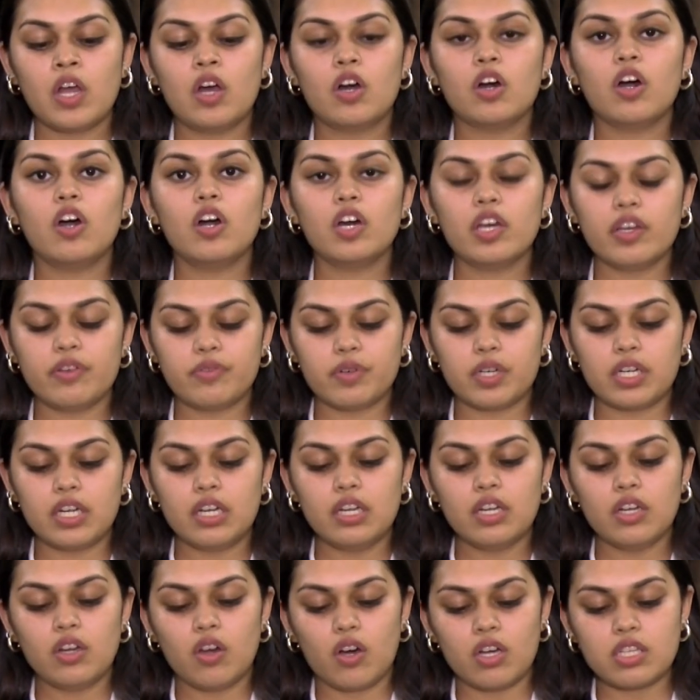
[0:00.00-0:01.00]
However,
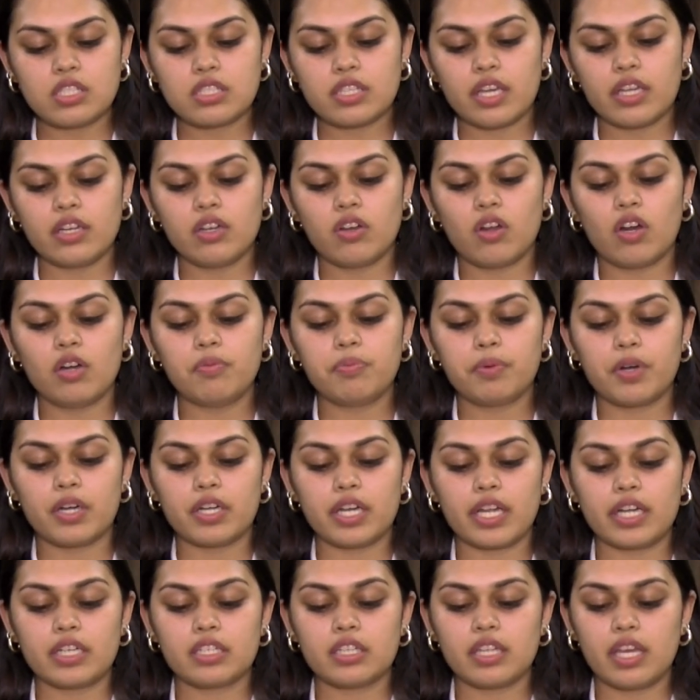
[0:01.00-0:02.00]
laws cannot
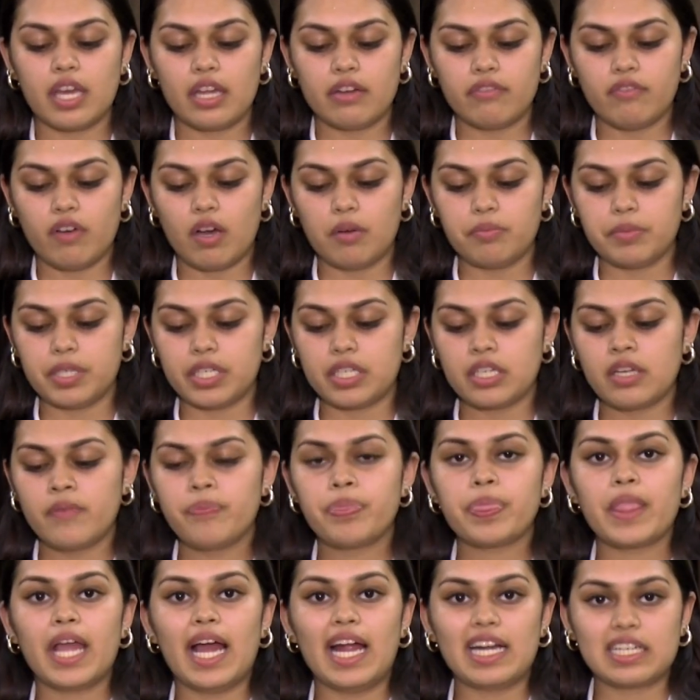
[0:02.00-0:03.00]
protect the environment.
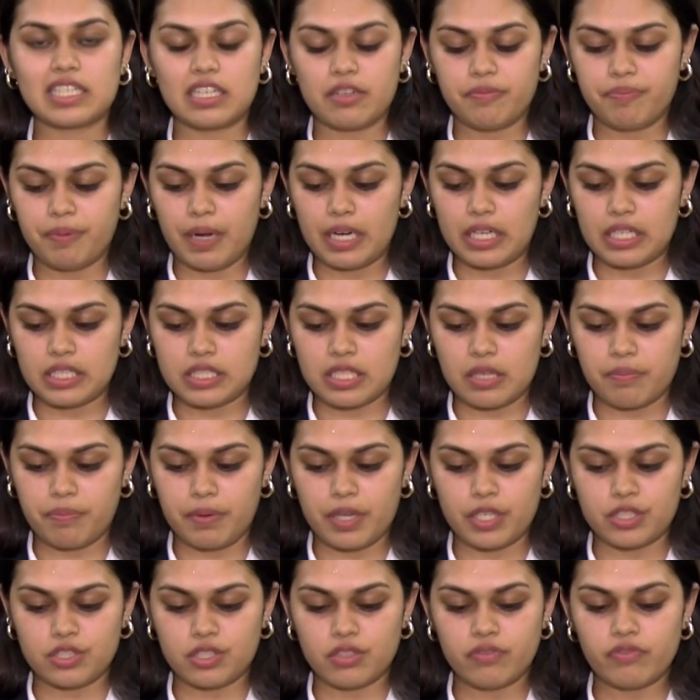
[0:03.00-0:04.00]
Active
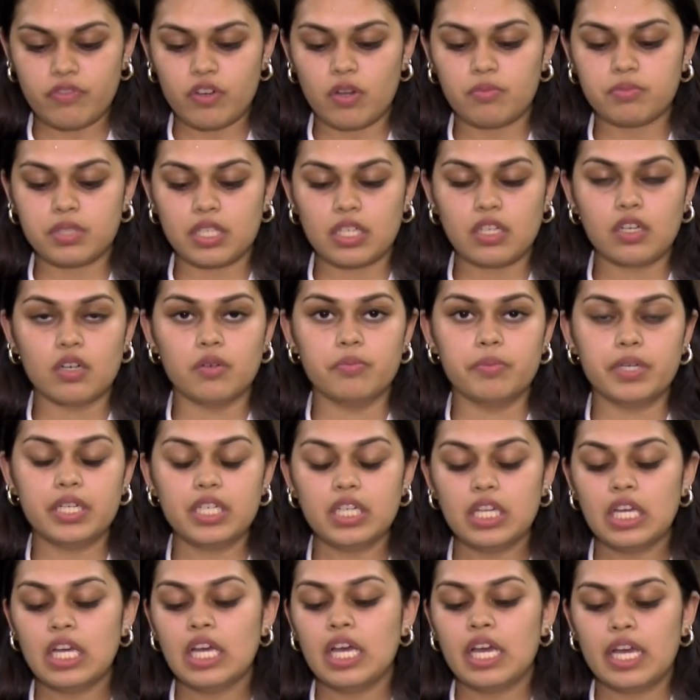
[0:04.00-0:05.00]
participation from the government,
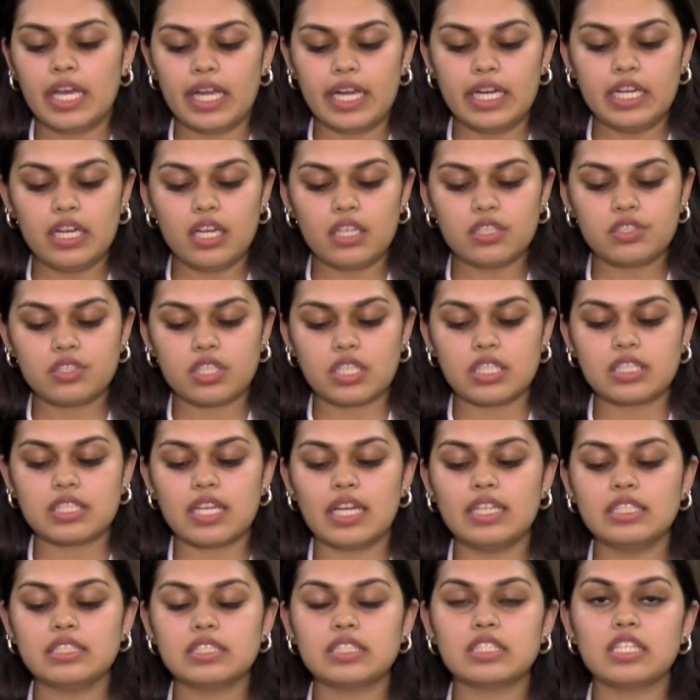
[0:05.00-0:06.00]
industries
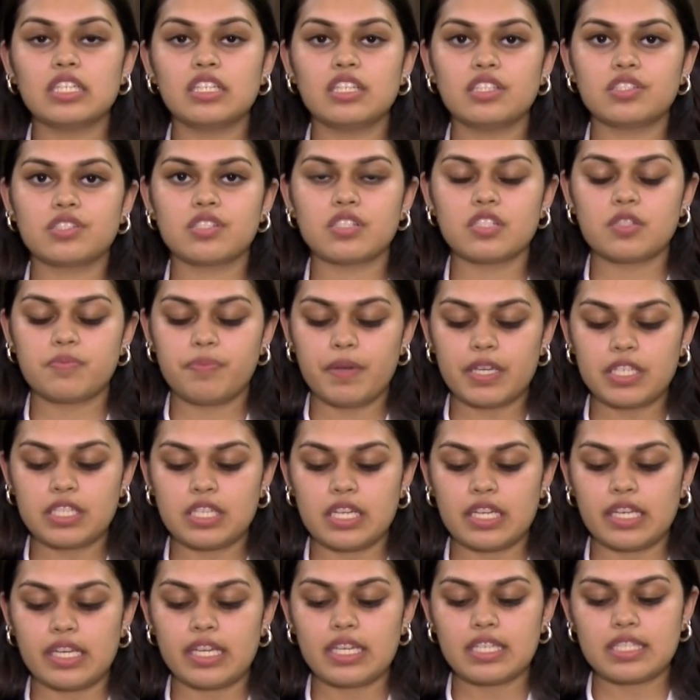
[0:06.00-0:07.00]
and citizens
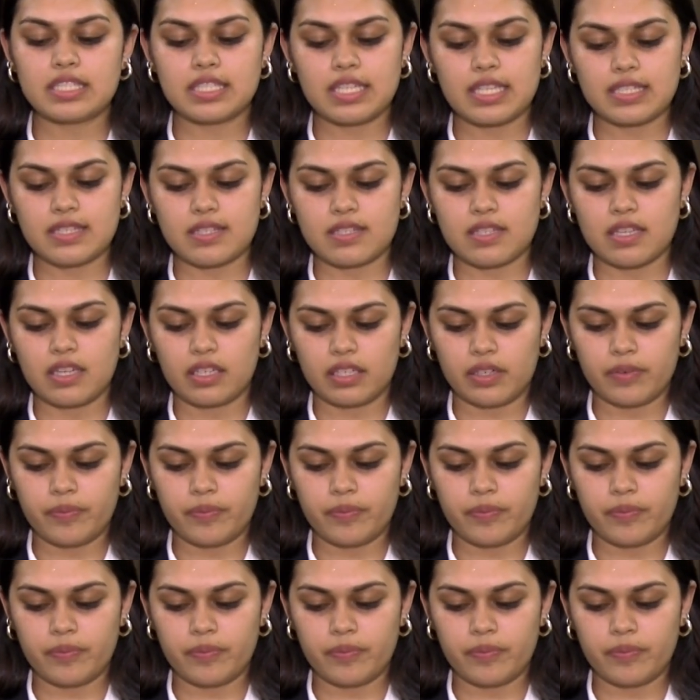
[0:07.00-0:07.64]
especially is necessary.